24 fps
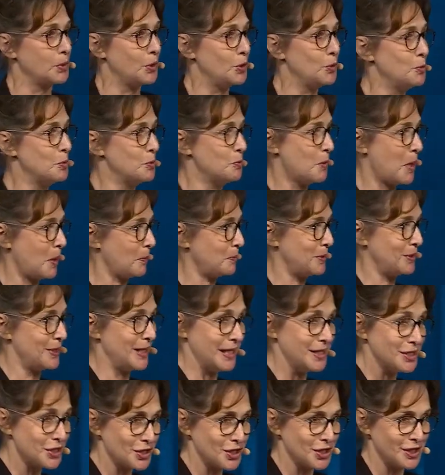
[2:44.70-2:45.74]
human
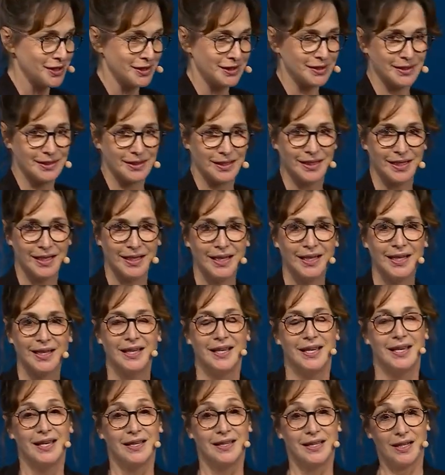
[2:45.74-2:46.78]
population.
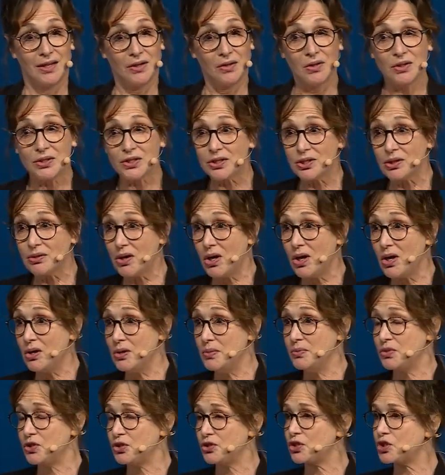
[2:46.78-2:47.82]
They are also
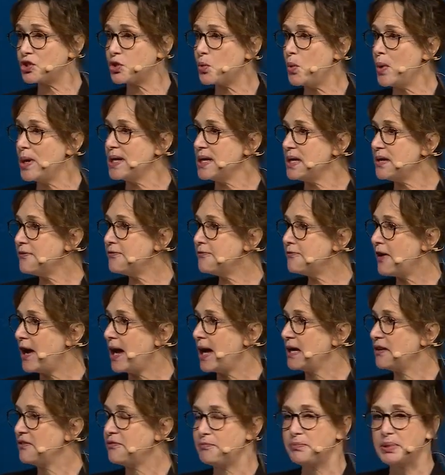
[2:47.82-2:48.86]
home to
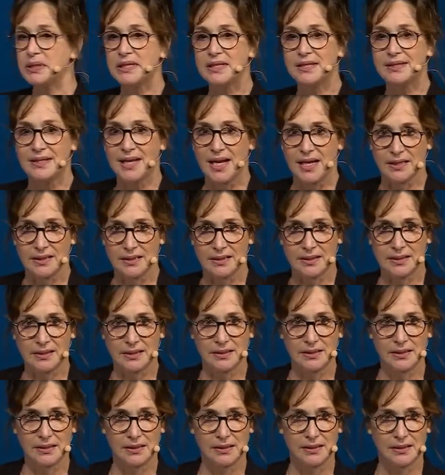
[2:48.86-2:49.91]
25%
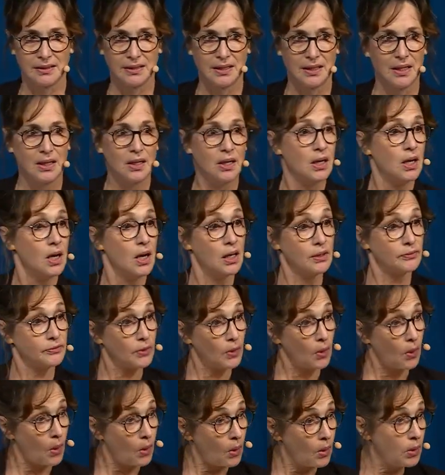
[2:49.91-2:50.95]
of
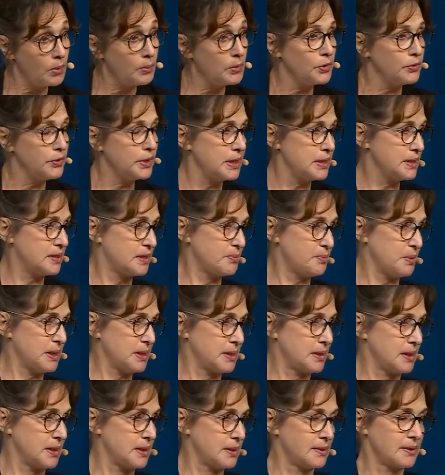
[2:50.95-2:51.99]
all marine
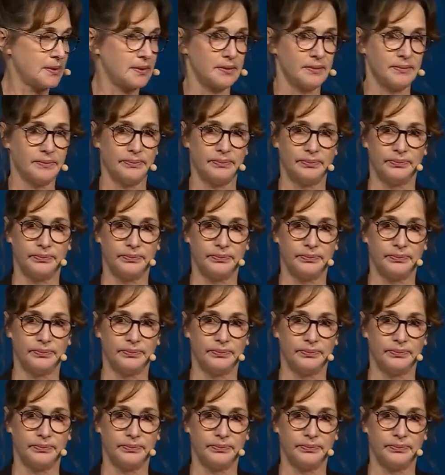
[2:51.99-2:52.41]
species.